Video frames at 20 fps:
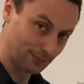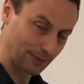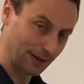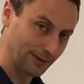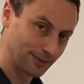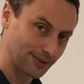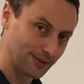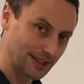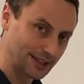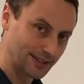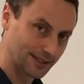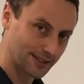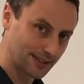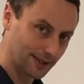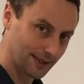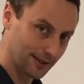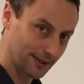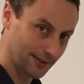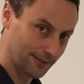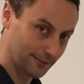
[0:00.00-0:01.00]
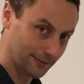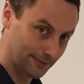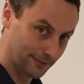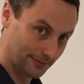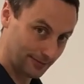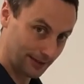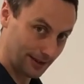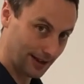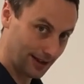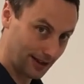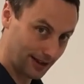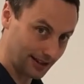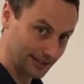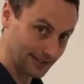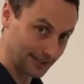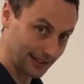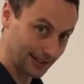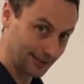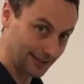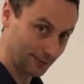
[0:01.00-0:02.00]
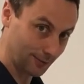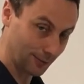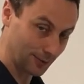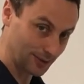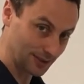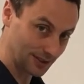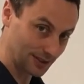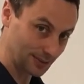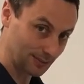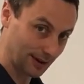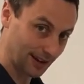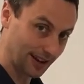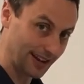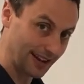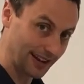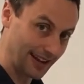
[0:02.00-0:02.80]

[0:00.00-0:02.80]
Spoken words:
be able to isolate the water supply